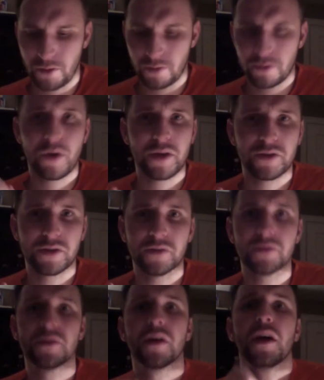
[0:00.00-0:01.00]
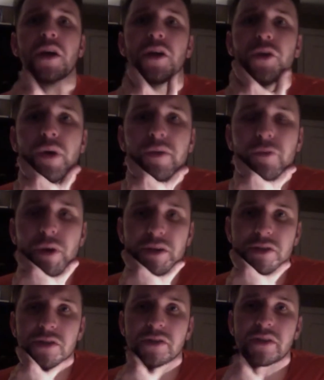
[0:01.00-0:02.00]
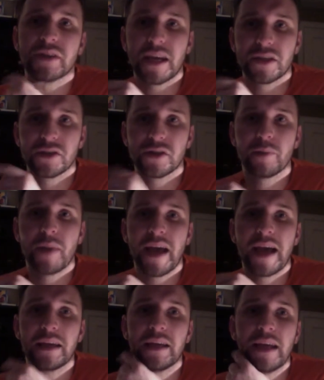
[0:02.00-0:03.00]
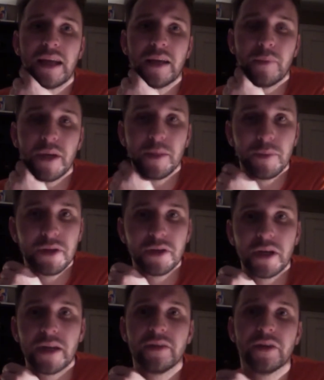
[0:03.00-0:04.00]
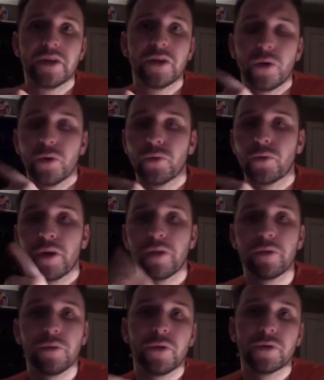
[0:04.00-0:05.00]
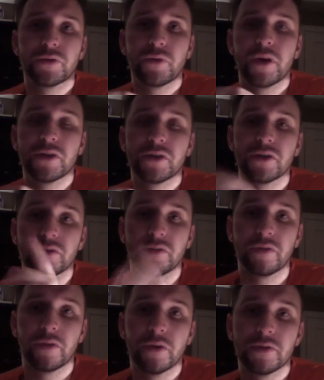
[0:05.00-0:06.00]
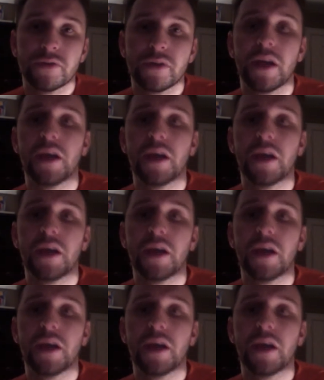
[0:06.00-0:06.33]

questions. You have questions attached to the packet, and it might be a good idea to go run through those questions first